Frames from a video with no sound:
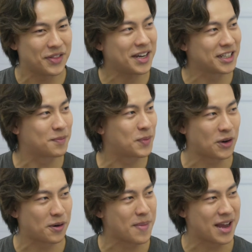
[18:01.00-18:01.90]
That is
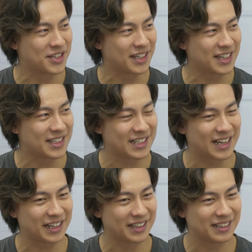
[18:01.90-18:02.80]
pure magic. It's
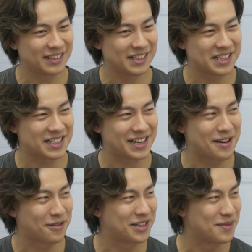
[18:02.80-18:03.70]
like
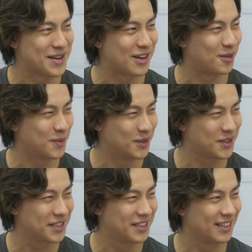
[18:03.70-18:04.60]
alchemy almost,